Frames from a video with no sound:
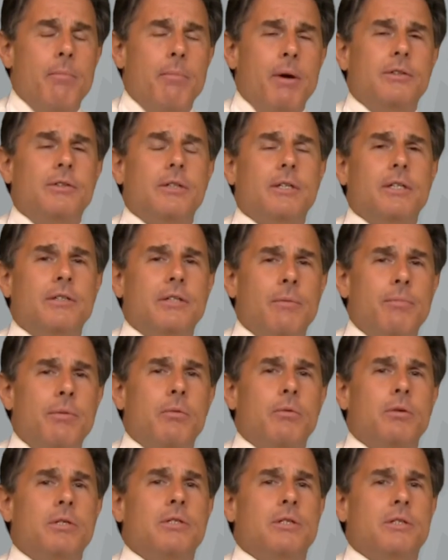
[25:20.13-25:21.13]
Basically,
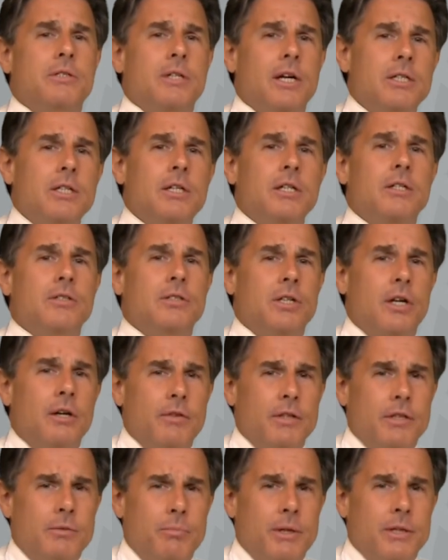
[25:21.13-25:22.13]
something which is essentially a
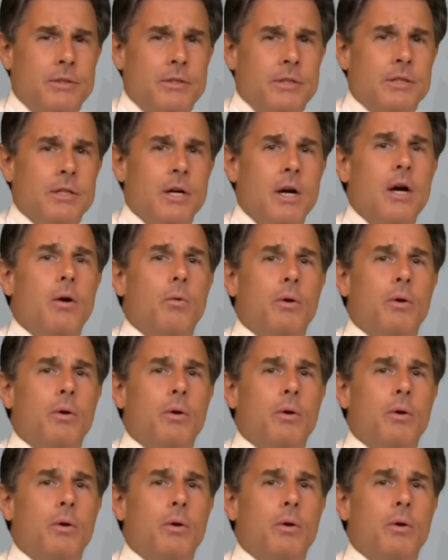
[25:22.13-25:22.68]
service business,